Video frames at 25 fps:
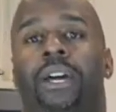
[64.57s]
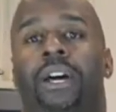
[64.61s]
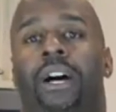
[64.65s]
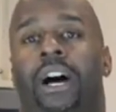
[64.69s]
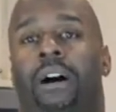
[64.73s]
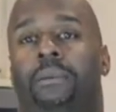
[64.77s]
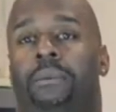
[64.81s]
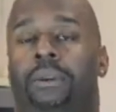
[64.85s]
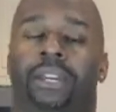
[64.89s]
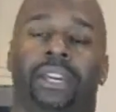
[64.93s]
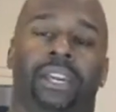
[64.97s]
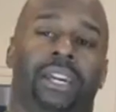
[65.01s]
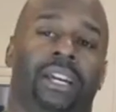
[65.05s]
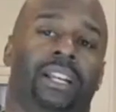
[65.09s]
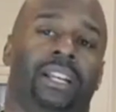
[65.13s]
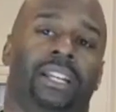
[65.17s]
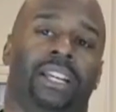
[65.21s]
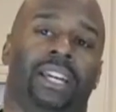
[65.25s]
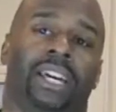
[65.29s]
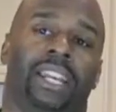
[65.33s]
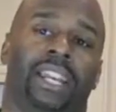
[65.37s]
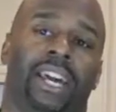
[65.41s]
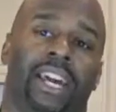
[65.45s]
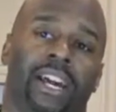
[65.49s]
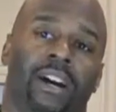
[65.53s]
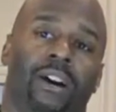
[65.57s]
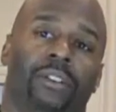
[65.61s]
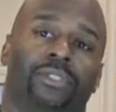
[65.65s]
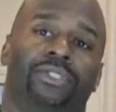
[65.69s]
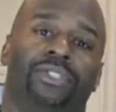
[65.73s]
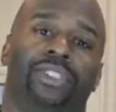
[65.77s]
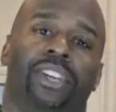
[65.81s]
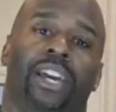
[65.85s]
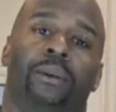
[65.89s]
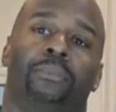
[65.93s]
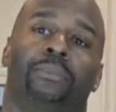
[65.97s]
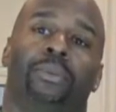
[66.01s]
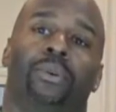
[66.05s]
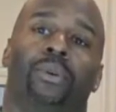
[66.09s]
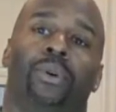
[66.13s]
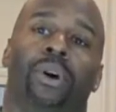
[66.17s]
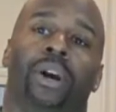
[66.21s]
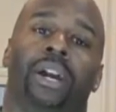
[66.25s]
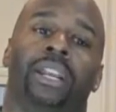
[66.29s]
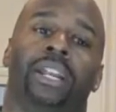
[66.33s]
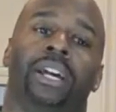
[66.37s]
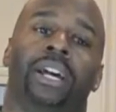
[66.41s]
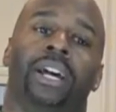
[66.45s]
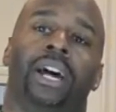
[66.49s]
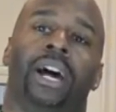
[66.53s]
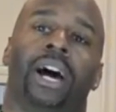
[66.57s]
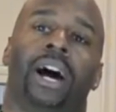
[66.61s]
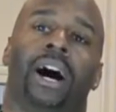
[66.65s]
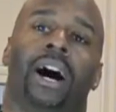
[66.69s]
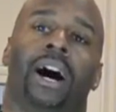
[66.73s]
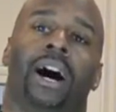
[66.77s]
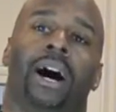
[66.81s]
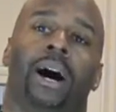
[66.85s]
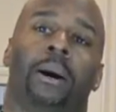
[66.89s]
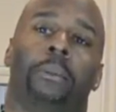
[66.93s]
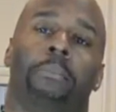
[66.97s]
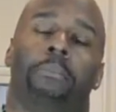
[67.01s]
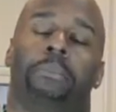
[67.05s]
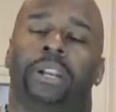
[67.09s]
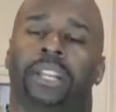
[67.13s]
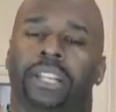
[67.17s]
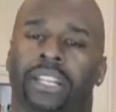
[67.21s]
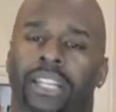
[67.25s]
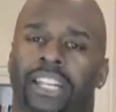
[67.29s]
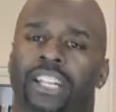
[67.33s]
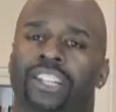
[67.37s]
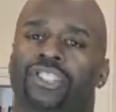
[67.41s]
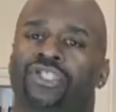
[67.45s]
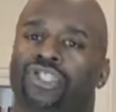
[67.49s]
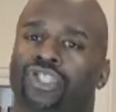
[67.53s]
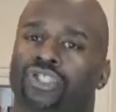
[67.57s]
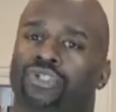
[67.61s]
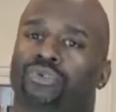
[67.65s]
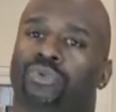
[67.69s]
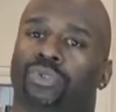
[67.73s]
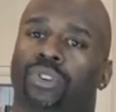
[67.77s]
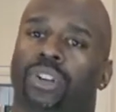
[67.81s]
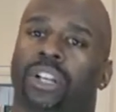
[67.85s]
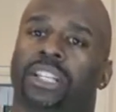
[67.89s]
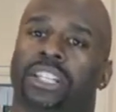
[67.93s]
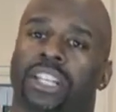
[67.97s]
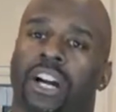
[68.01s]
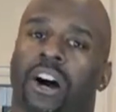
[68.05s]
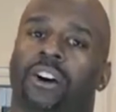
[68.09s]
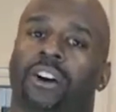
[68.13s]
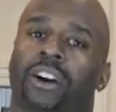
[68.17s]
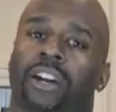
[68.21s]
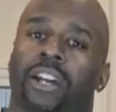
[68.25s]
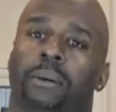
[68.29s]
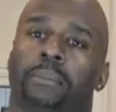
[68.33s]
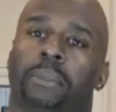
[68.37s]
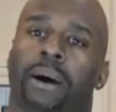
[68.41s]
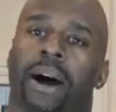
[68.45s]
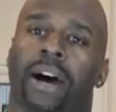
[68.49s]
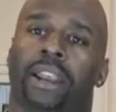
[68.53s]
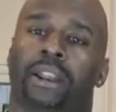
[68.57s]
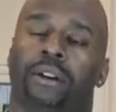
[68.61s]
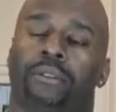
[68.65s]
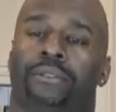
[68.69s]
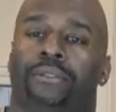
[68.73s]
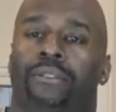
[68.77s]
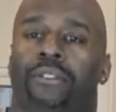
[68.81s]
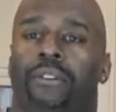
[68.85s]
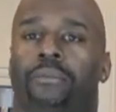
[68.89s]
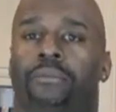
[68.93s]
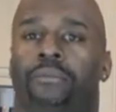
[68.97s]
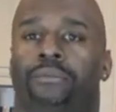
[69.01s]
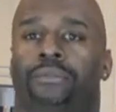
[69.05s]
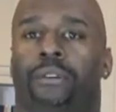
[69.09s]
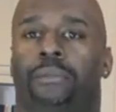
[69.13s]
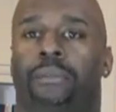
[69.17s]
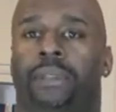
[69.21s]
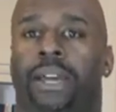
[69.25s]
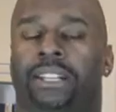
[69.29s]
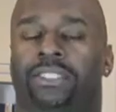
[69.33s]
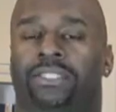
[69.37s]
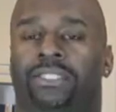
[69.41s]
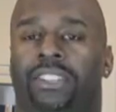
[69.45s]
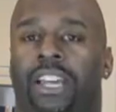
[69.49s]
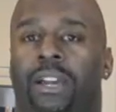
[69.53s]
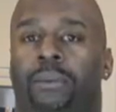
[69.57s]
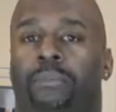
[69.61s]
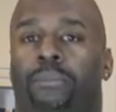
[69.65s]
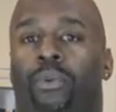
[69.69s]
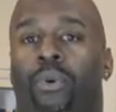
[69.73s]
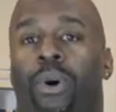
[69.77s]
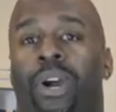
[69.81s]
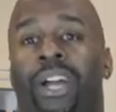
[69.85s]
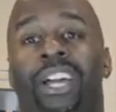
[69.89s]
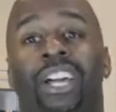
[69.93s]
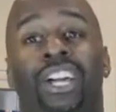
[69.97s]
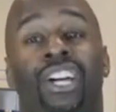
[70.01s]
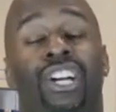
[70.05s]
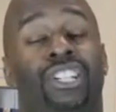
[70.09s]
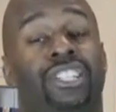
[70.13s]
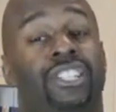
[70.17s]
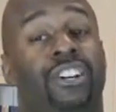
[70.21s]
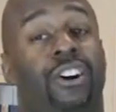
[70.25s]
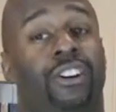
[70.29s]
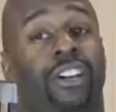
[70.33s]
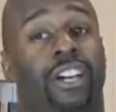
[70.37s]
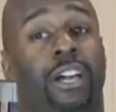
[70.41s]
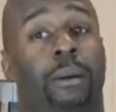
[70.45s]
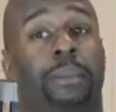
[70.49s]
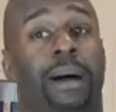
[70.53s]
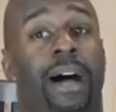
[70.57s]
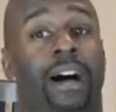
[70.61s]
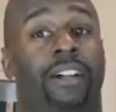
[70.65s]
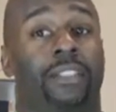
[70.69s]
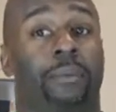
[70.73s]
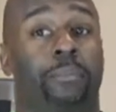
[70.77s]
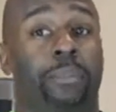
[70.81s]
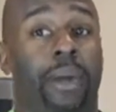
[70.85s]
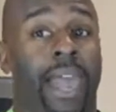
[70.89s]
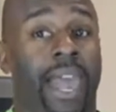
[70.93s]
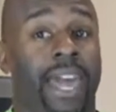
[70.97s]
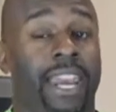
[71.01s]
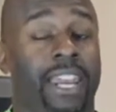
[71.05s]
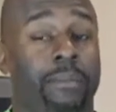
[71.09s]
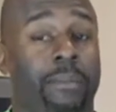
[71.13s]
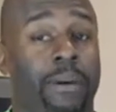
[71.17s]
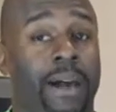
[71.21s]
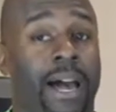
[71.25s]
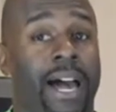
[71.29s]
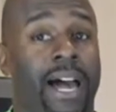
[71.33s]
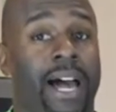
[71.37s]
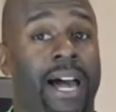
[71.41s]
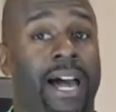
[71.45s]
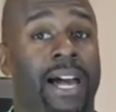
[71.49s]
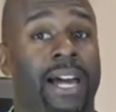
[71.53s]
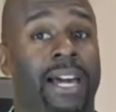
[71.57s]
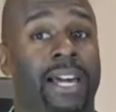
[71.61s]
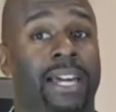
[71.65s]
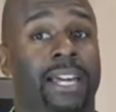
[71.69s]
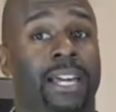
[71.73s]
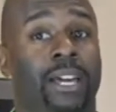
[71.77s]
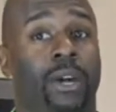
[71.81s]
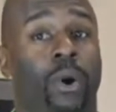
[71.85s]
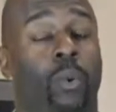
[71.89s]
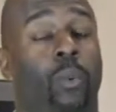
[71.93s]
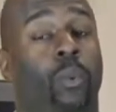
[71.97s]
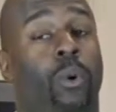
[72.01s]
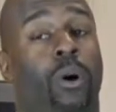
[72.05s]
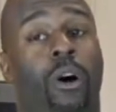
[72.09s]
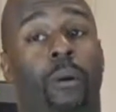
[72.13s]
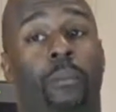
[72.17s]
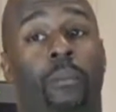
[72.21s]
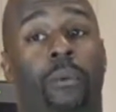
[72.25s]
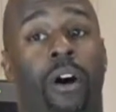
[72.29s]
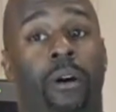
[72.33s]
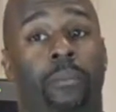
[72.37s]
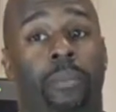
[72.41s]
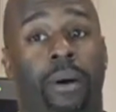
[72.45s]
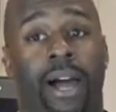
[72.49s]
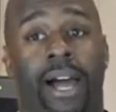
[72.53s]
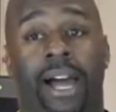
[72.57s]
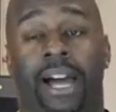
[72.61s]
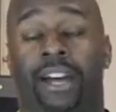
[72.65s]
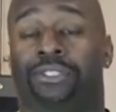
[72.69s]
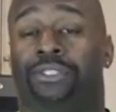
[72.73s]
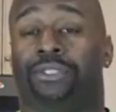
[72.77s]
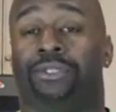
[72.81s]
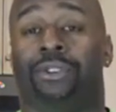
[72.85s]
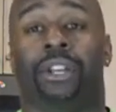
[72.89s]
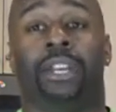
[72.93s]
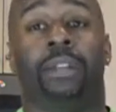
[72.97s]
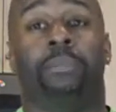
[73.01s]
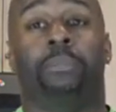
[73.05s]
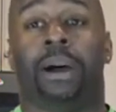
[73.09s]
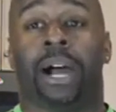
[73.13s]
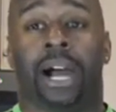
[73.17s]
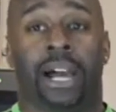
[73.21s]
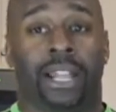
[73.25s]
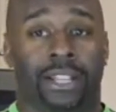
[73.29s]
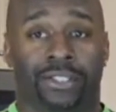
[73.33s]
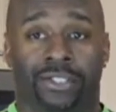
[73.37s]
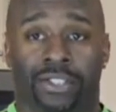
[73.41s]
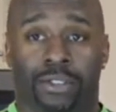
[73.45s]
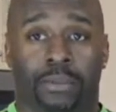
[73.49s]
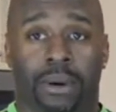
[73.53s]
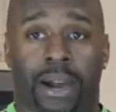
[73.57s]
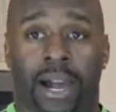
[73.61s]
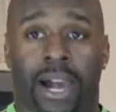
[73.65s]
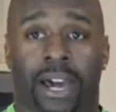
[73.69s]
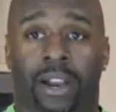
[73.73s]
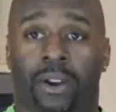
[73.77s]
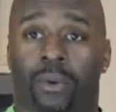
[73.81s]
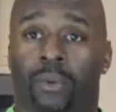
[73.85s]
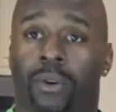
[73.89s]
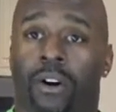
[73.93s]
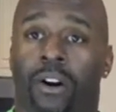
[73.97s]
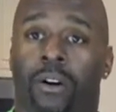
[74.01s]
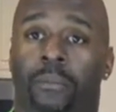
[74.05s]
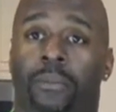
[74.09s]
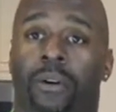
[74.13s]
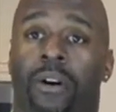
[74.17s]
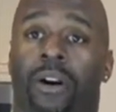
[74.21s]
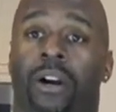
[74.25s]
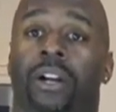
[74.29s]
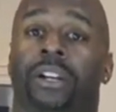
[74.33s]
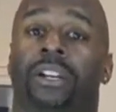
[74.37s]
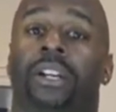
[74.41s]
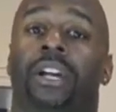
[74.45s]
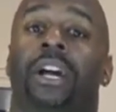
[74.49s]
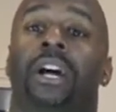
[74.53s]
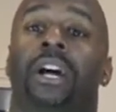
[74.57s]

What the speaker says: a healing and a health standpoint. But again, just really talking about it from that standpoint. Talking about the Patti Pie, Walmart pies, or any pie that you buy at a Walmart,